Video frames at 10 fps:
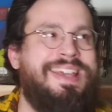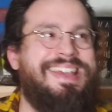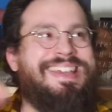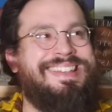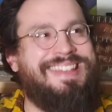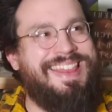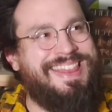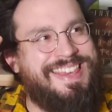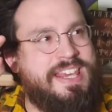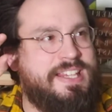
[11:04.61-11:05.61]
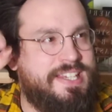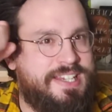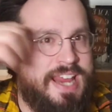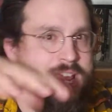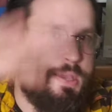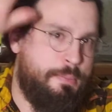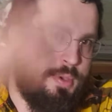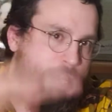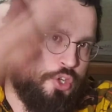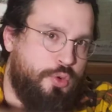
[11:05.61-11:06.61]
is the stake
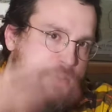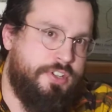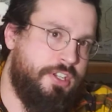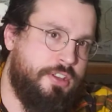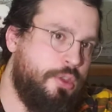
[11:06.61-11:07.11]
being driven into